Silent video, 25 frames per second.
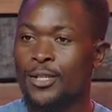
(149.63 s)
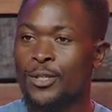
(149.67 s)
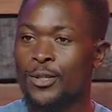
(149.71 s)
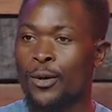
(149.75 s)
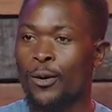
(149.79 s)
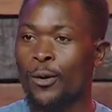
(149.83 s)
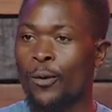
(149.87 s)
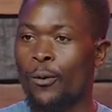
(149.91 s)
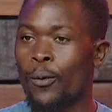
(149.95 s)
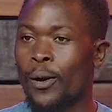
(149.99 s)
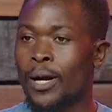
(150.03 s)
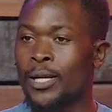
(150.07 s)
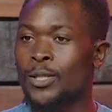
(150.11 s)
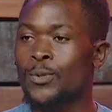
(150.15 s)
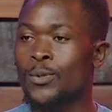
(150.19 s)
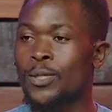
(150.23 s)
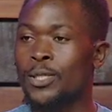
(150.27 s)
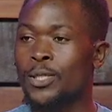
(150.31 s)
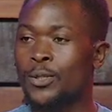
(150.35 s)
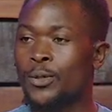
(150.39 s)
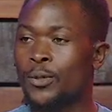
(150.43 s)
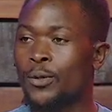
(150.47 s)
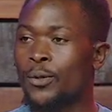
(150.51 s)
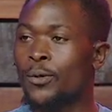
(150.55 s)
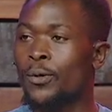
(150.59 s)
So what
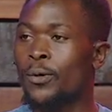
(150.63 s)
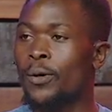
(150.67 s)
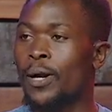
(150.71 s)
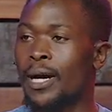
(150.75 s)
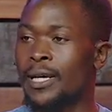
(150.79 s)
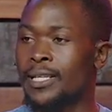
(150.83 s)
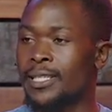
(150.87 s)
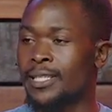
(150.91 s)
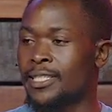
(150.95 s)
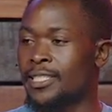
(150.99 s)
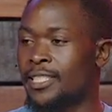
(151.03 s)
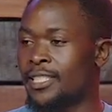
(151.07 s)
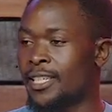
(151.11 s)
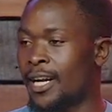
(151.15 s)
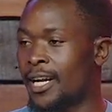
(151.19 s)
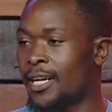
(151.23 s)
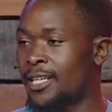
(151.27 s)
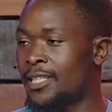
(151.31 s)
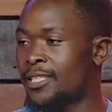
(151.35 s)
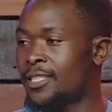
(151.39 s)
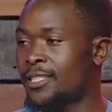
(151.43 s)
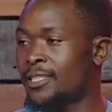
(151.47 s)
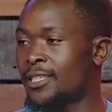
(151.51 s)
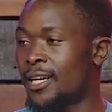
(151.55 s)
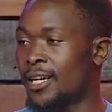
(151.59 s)
we do as a
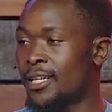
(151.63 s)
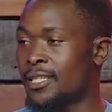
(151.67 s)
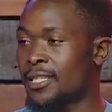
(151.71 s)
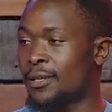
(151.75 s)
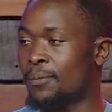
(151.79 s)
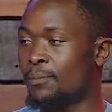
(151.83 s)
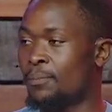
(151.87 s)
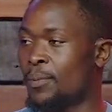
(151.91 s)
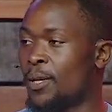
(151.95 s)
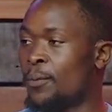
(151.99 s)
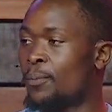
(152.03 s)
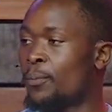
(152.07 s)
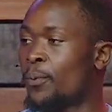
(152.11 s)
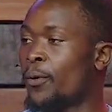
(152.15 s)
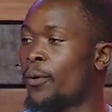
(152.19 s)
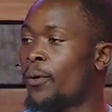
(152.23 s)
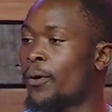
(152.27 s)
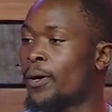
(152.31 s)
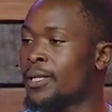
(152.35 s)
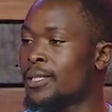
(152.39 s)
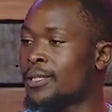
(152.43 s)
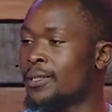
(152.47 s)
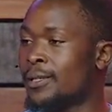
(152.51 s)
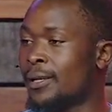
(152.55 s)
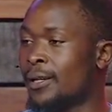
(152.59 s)
church, as a
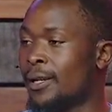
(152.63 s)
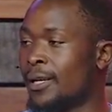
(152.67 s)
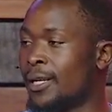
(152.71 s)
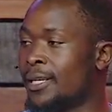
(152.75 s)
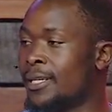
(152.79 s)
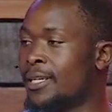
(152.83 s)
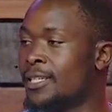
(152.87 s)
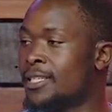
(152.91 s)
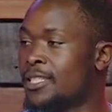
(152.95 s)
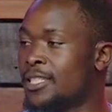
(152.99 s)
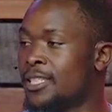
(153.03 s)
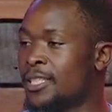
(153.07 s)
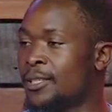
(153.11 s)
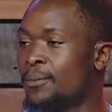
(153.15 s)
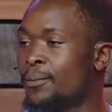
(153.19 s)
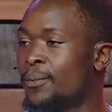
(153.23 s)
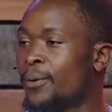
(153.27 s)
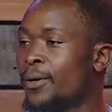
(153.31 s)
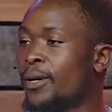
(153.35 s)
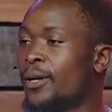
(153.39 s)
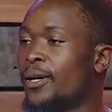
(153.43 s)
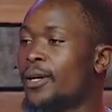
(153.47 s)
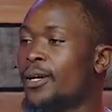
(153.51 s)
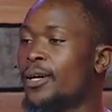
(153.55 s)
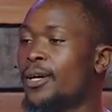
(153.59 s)
people, as a leadership,
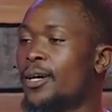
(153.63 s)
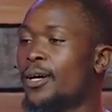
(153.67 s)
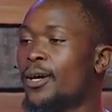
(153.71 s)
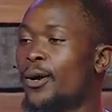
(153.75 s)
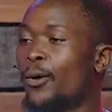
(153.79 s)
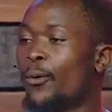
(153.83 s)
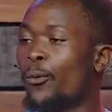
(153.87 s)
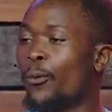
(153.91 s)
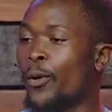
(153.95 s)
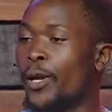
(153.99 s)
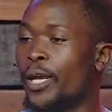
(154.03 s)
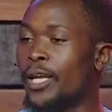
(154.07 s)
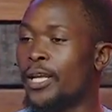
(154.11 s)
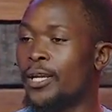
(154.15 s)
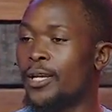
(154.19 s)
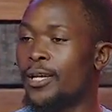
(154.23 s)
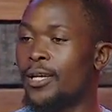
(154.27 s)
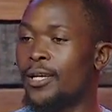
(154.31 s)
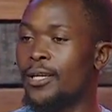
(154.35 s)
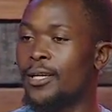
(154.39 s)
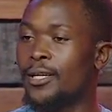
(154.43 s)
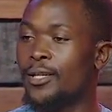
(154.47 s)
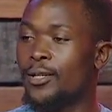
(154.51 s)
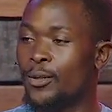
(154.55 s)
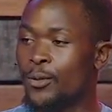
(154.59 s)

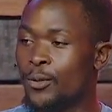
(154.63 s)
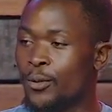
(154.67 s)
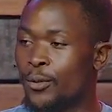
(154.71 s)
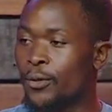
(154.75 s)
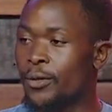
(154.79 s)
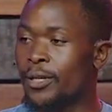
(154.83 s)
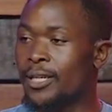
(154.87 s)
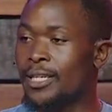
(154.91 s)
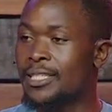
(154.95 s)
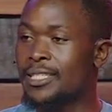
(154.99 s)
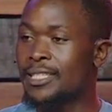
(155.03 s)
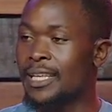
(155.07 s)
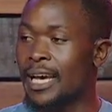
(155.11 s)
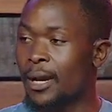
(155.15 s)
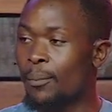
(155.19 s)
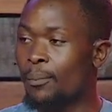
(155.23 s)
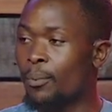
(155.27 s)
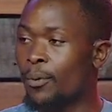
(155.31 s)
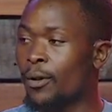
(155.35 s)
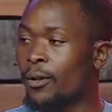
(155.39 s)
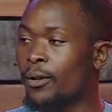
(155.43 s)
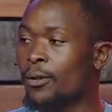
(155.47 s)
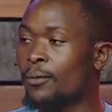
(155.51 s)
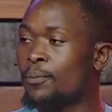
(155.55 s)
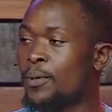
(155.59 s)
we do
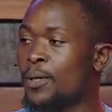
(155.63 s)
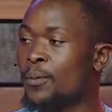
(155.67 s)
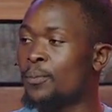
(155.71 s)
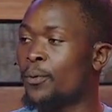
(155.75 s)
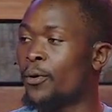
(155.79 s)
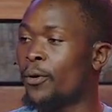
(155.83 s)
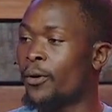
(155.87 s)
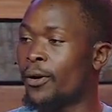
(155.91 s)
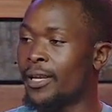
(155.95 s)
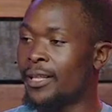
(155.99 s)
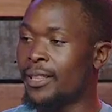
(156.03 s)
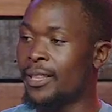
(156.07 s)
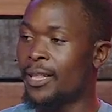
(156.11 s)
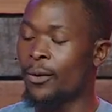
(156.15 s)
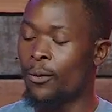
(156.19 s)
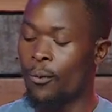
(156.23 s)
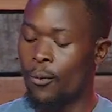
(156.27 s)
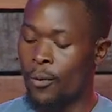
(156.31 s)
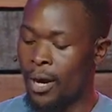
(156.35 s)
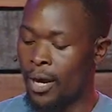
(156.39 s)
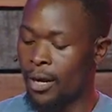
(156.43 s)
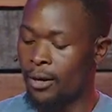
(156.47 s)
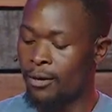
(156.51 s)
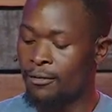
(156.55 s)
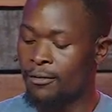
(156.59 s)
disciple people in the
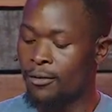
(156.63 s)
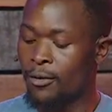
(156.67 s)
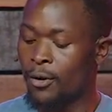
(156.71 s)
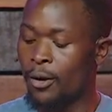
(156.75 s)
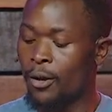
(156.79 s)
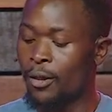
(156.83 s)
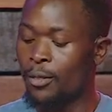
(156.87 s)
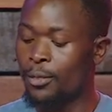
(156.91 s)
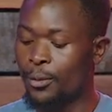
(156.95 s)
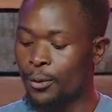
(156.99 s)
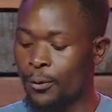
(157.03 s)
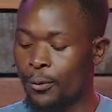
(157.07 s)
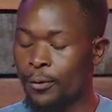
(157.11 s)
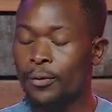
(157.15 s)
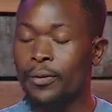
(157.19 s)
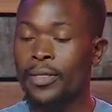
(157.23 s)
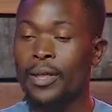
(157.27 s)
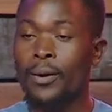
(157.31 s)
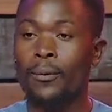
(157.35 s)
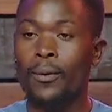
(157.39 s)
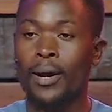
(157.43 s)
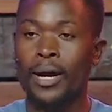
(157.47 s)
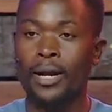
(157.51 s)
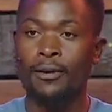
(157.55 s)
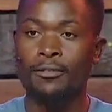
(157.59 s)
Word of God, through
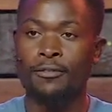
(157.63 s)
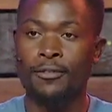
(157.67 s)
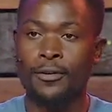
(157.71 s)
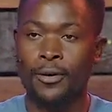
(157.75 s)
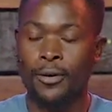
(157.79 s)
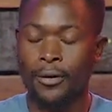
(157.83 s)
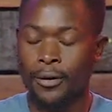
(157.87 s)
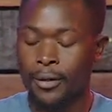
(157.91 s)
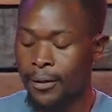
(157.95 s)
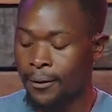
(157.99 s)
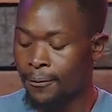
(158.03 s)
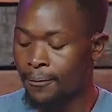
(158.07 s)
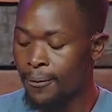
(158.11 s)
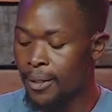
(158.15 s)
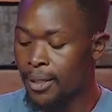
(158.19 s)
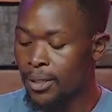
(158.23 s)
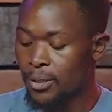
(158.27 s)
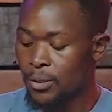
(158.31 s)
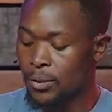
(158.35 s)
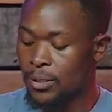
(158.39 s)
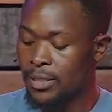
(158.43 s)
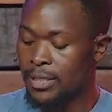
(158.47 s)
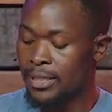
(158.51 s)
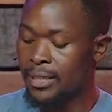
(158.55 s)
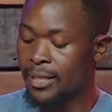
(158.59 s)
the Word of God,
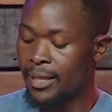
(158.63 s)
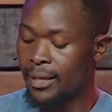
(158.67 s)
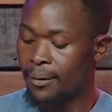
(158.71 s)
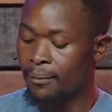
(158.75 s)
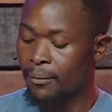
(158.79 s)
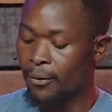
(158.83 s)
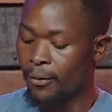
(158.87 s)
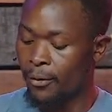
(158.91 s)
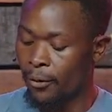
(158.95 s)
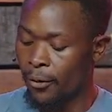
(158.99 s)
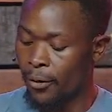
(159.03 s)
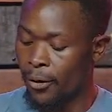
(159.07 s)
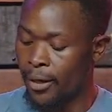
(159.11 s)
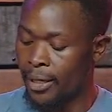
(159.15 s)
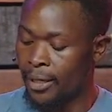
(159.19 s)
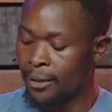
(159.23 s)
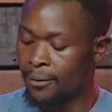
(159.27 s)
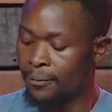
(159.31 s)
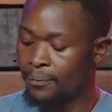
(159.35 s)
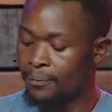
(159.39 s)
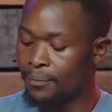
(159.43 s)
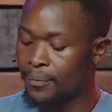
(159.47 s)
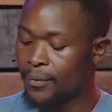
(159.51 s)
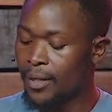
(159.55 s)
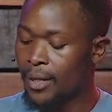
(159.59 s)
to see them
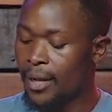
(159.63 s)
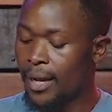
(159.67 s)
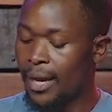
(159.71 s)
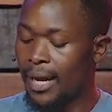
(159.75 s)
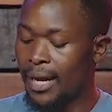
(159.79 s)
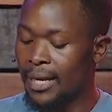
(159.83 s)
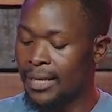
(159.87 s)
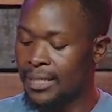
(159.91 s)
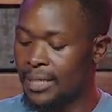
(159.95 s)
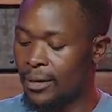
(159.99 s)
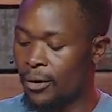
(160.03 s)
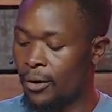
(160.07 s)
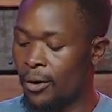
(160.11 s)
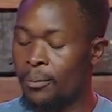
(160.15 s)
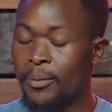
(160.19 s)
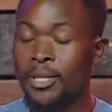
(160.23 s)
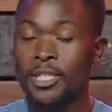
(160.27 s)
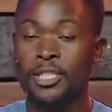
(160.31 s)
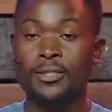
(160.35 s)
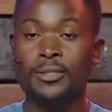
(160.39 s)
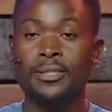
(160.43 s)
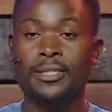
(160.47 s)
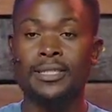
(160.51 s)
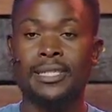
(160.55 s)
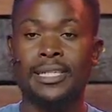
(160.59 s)
growing. As our
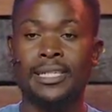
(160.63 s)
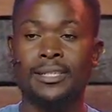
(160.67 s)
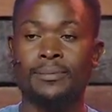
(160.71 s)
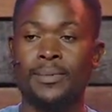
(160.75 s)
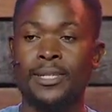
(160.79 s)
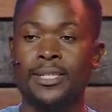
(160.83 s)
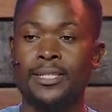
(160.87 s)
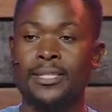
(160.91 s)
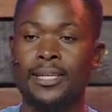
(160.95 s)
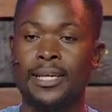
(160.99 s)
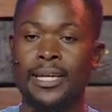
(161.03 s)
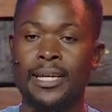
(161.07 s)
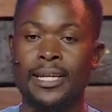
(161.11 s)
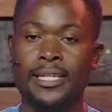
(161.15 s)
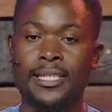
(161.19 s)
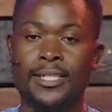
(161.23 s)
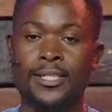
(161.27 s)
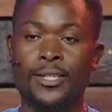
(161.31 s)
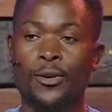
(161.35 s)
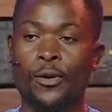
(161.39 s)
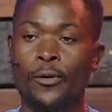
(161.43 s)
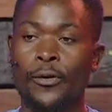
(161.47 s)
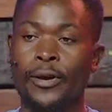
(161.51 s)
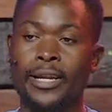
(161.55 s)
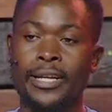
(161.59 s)
mission statement
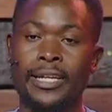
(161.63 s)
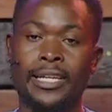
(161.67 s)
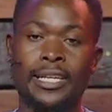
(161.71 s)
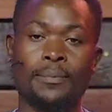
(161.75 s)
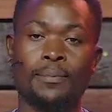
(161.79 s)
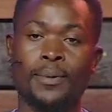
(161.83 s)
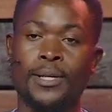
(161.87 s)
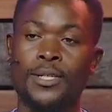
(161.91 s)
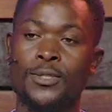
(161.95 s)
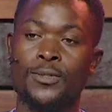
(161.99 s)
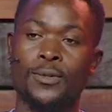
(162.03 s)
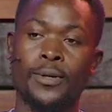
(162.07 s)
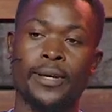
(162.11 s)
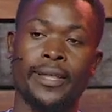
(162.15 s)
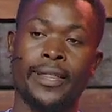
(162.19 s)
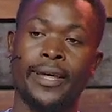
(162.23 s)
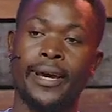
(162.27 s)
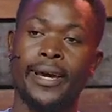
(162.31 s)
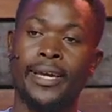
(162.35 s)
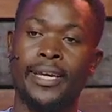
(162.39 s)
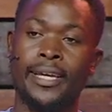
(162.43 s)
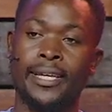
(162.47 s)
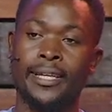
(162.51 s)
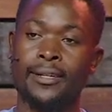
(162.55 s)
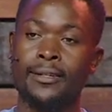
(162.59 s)
says, growing deeper
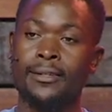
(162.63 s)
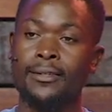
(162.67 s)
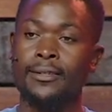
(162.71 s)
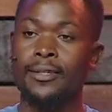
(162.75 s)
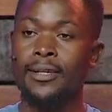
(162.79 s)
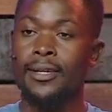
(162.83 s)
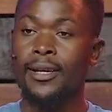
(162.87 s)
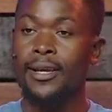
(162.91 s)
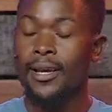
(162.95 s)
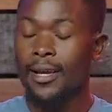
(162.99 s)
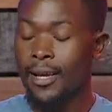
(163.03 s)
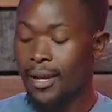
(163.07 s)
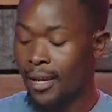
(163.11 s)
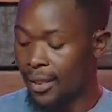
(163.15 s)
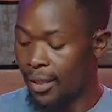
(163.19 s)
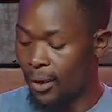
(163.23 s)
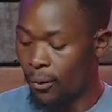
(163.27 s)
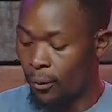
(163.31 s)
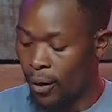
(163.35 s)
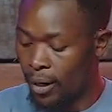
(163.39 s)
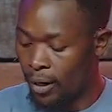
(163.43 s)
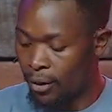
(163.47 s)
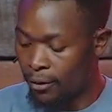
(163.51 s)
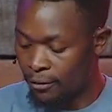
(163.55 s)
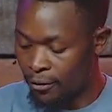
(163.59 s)
together in
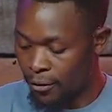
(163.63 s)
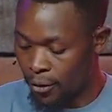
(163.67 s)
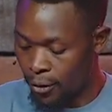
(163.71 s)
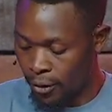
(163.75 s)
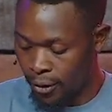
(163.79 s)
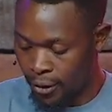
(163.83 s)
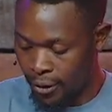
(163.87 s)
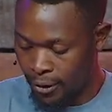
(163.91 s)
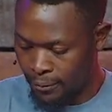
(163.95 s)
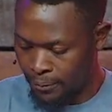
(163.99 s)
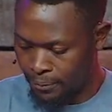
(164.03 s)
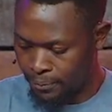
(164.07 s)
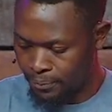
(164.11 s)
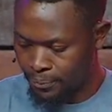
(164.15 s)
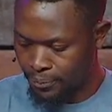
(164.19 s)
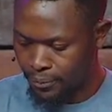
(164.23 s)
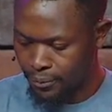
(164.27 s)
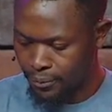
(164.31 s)
the Word of God.